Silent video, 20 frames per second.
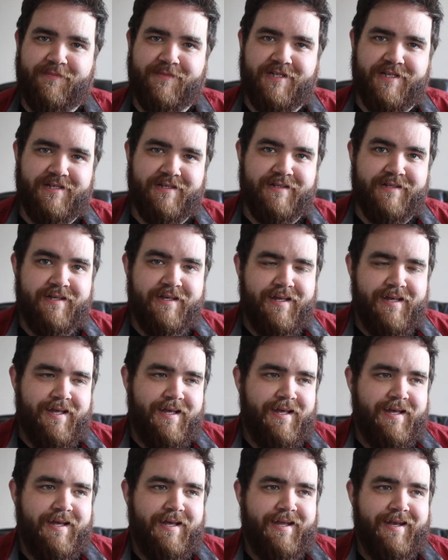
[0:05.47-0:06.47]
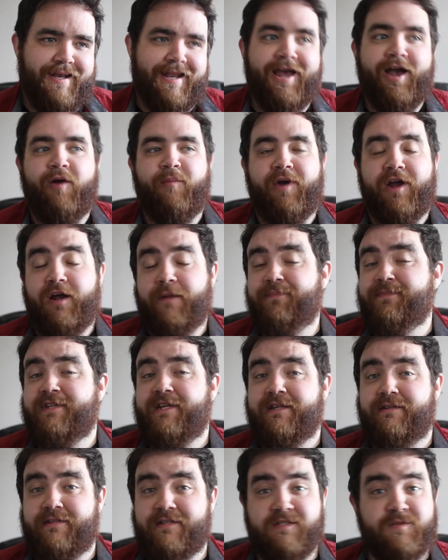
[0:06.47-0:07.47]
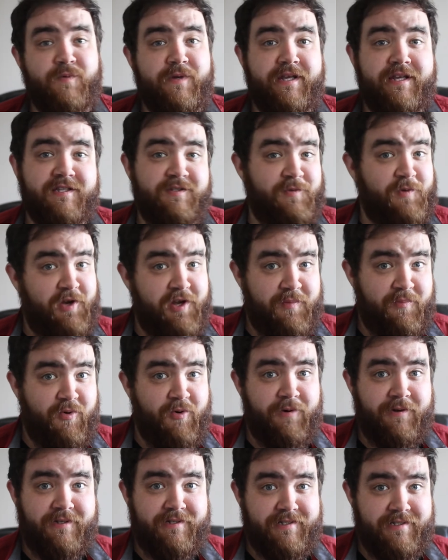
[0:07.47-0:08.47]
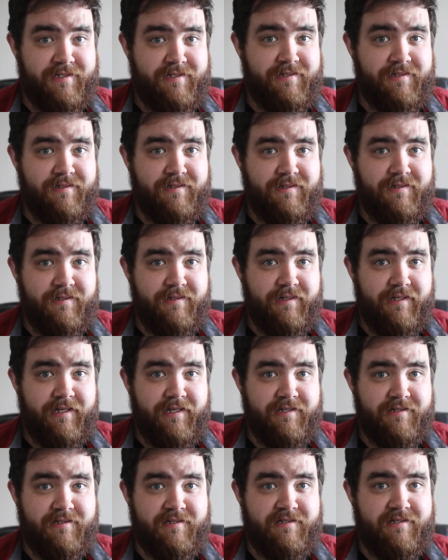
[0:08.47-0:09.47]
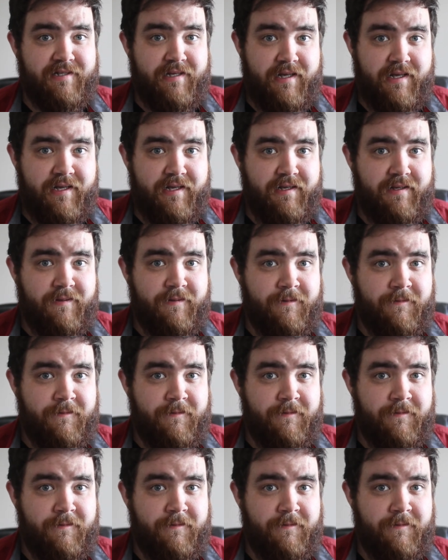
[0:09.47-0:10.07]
update. Now, my update this week is very important. It is to say